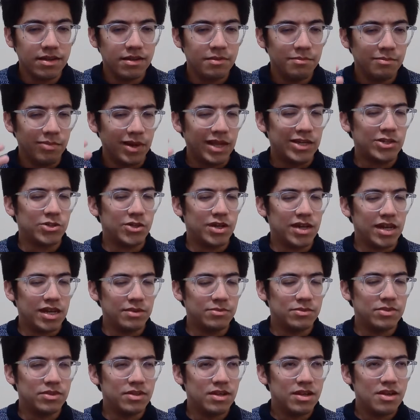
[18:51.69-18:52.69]
Plato
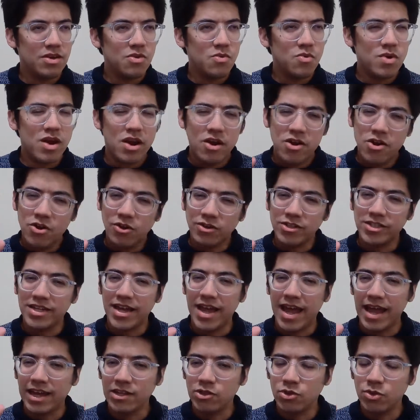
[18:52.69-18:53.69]
claims we are not
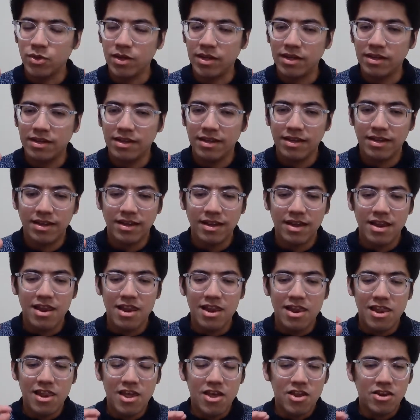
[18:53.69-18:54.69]
actually
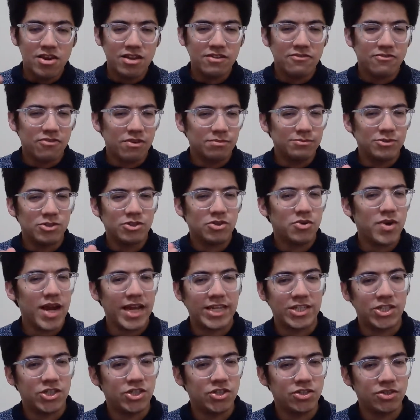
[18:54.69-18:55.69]
learning from scratch,